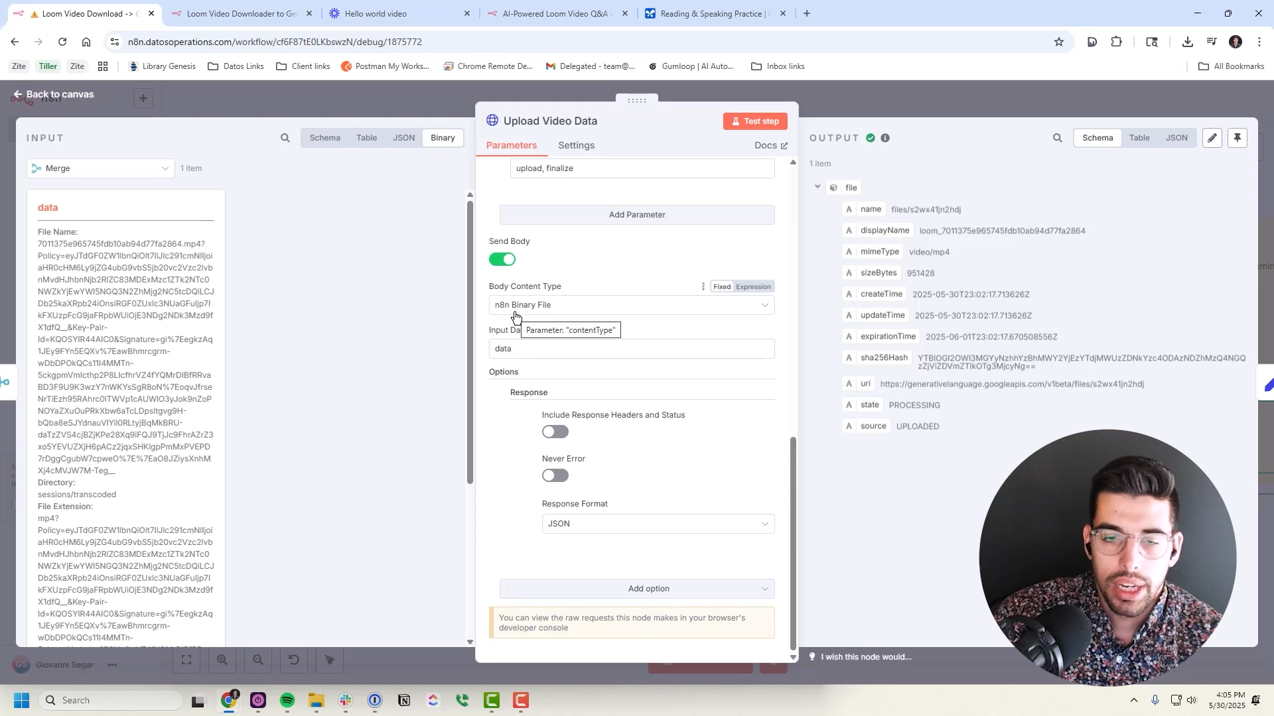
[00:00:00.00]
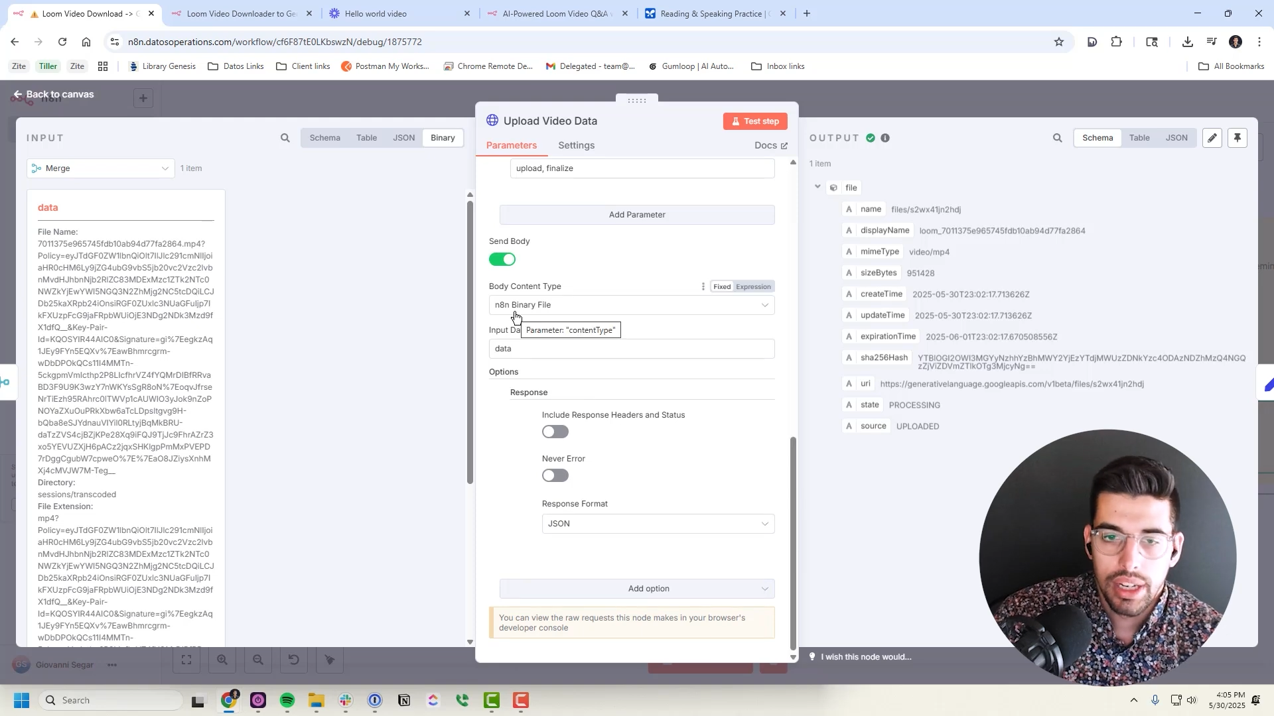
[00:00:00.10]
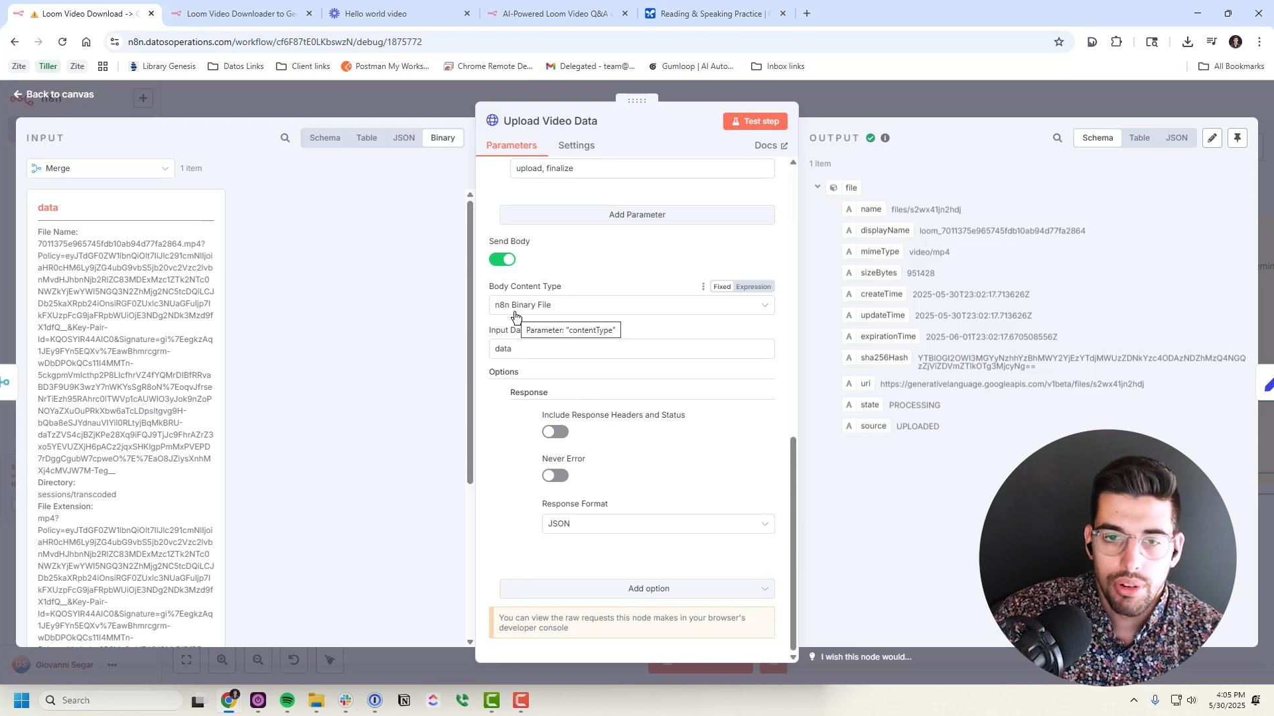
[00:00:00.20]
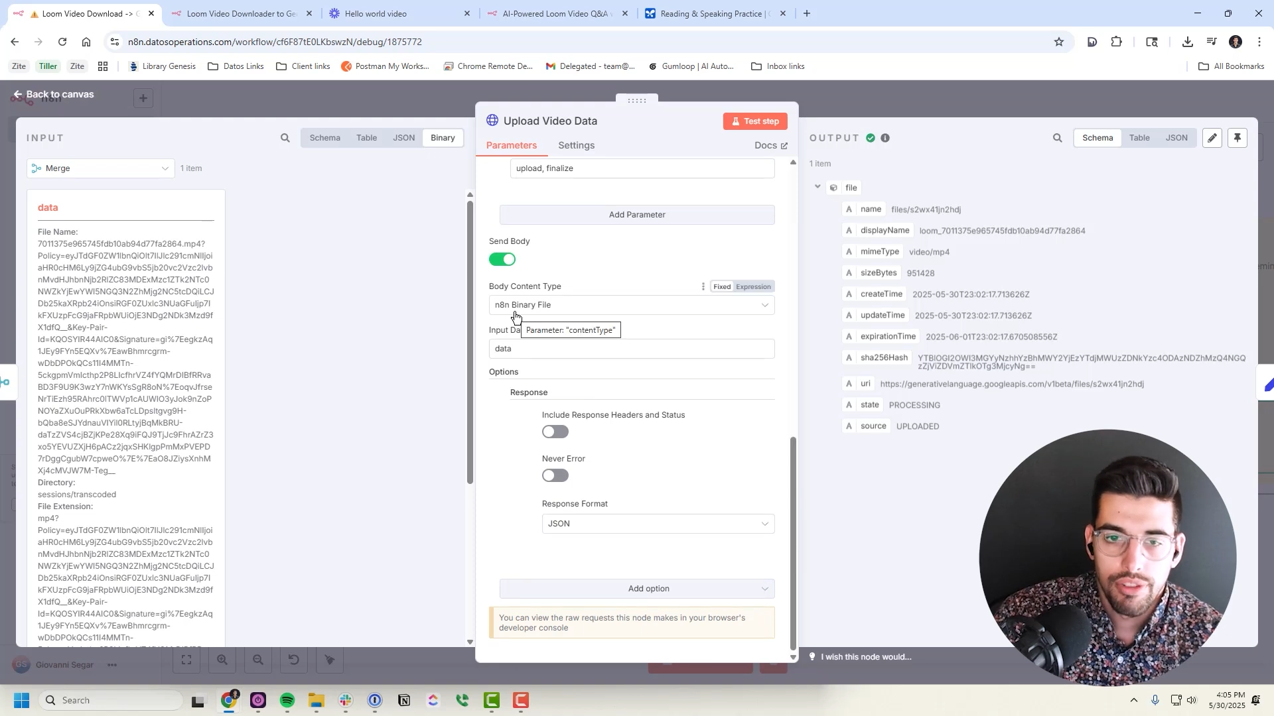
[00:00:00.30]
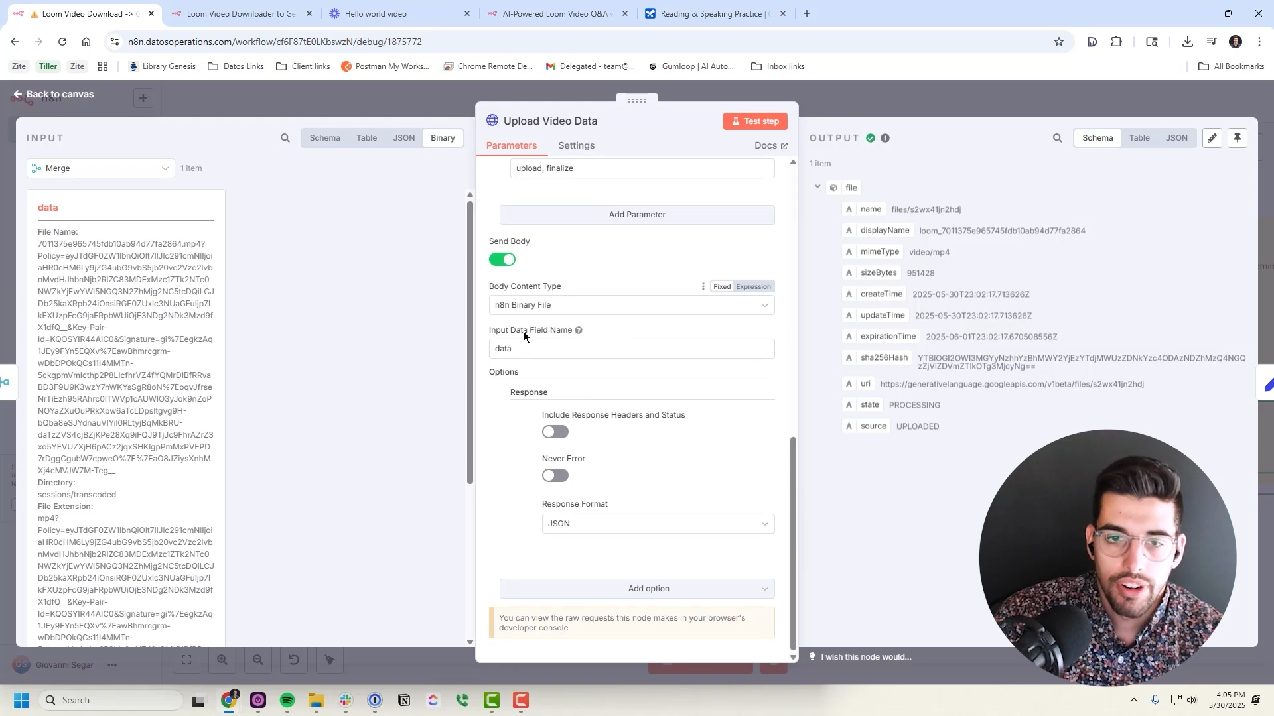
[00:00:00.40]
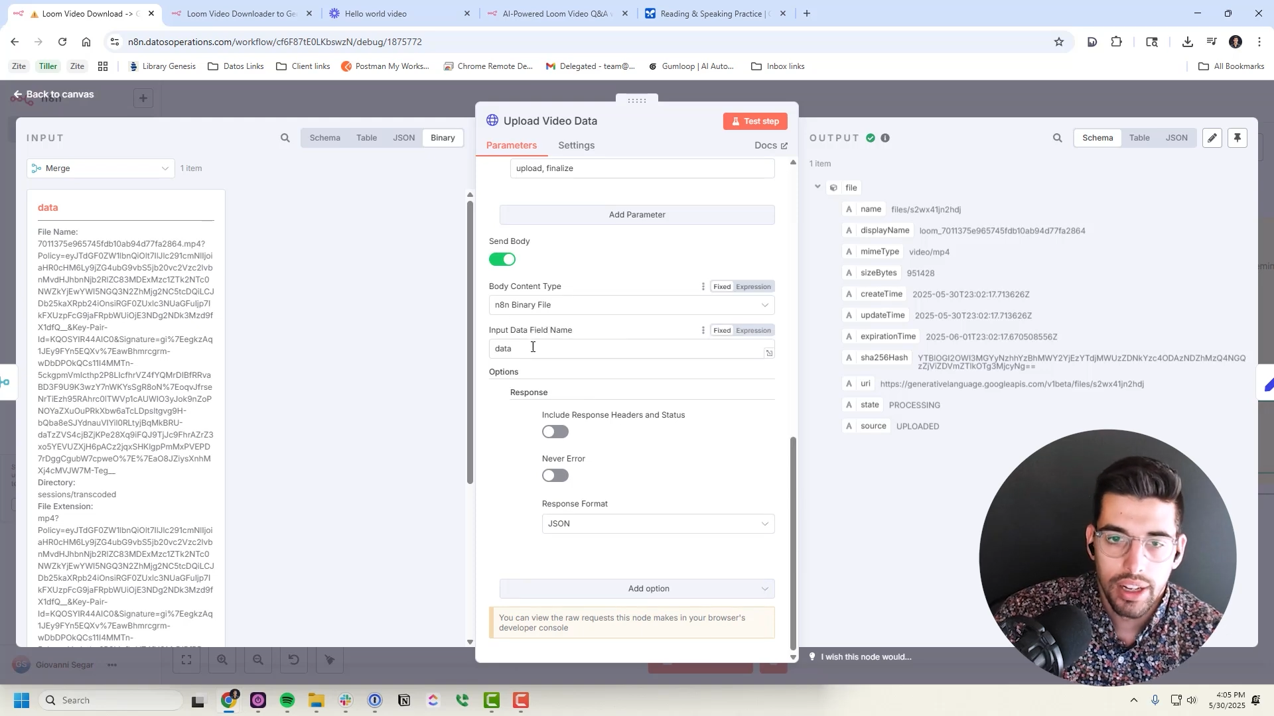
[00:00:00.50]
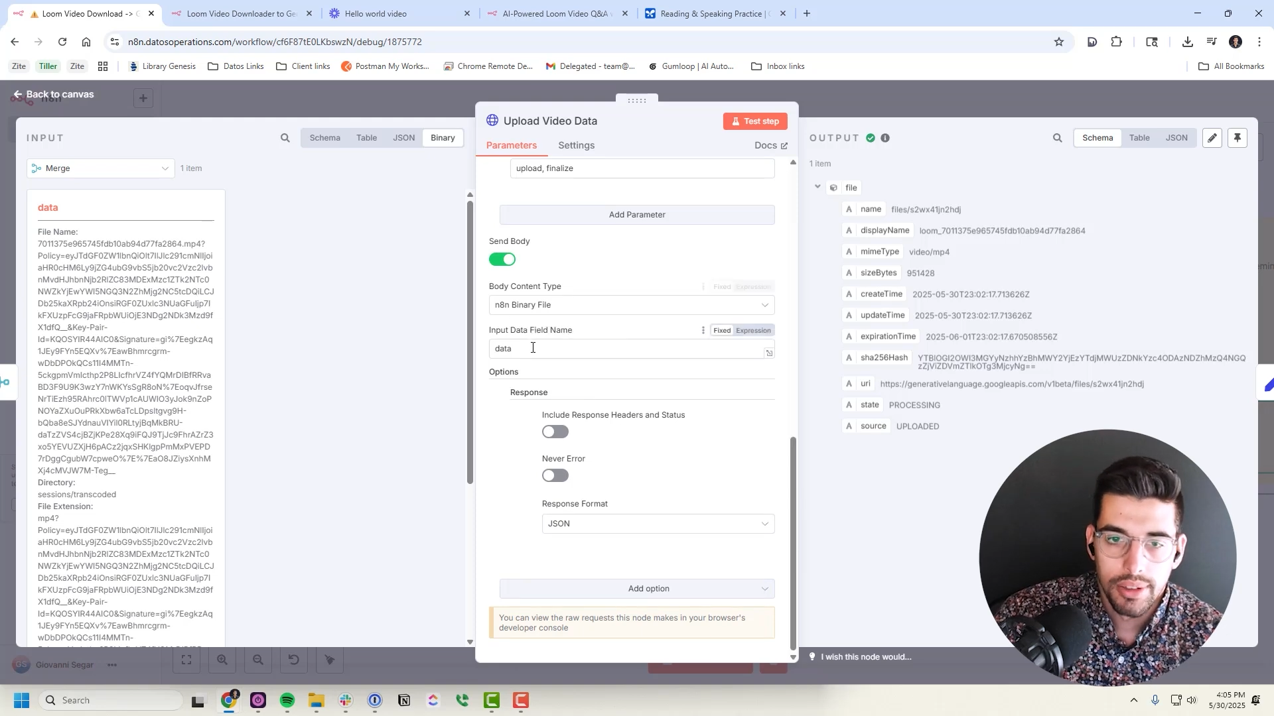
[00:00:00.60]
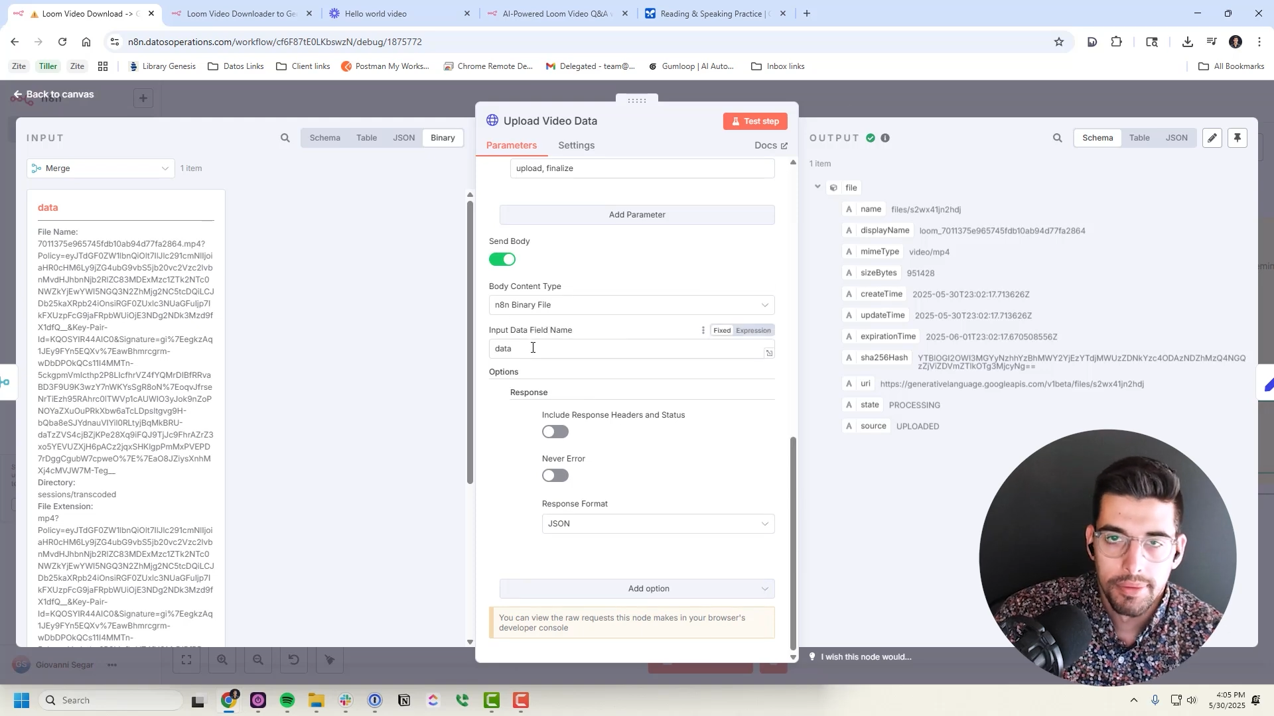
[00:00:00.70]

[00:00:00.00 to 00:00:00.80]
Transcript: binary file.